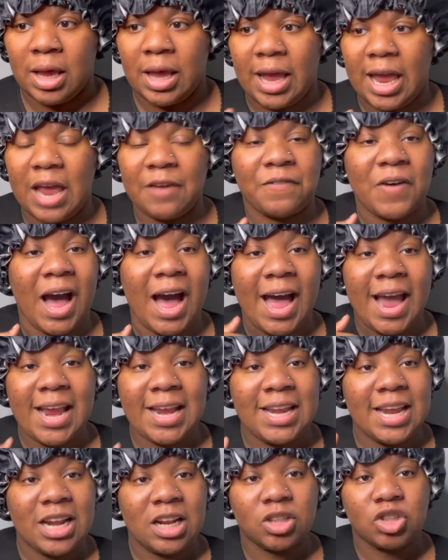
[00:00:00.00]
If I
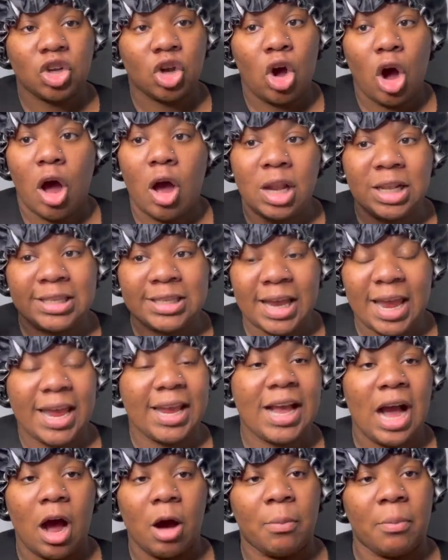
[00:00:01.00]
needed to go and
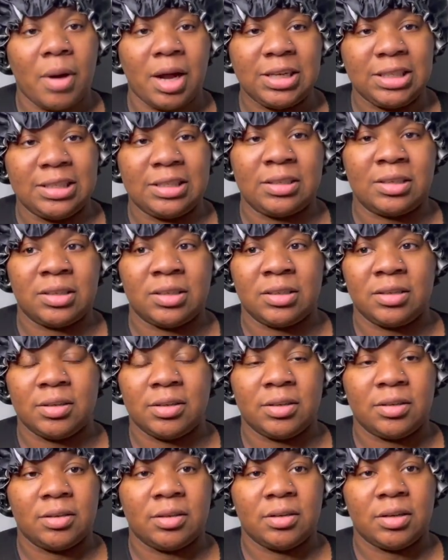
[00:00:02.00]
take out money,
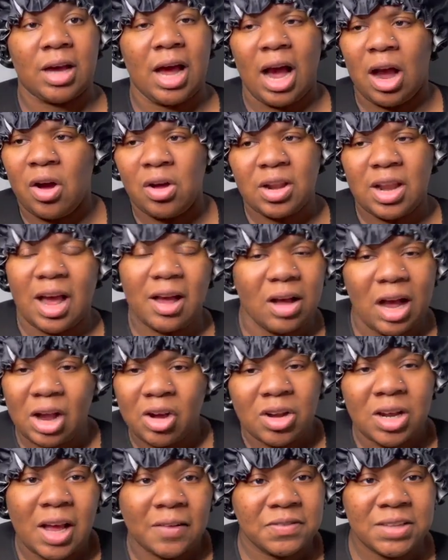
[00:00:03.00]
I
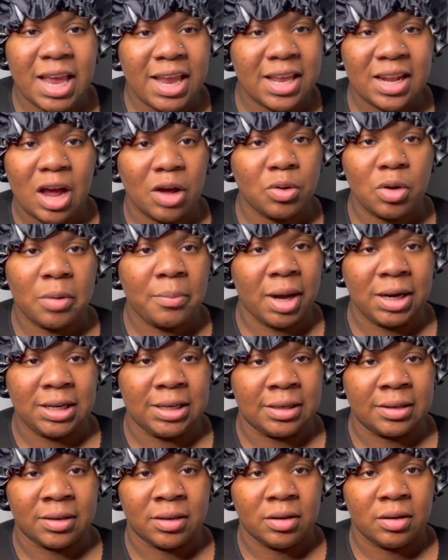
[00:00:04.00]
couldn't have taken out no money.
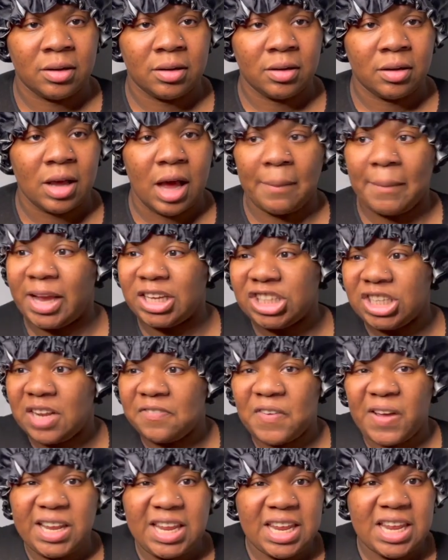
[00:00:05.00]
Imagine
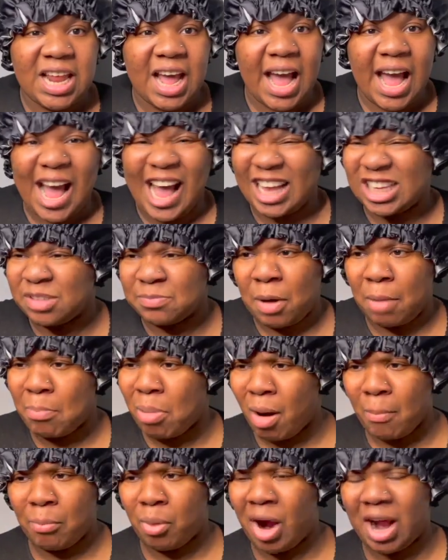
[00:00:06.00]
if I needed an asthma
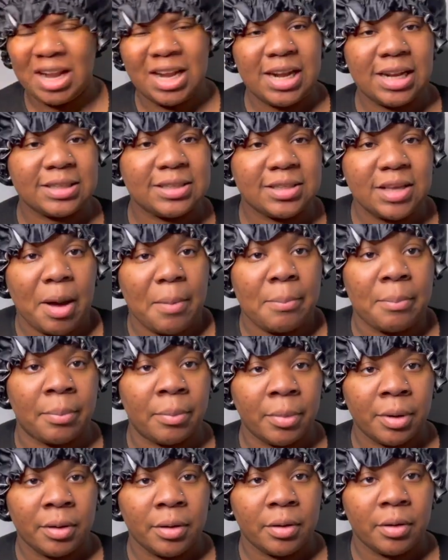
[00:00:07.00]
pump or I needed something.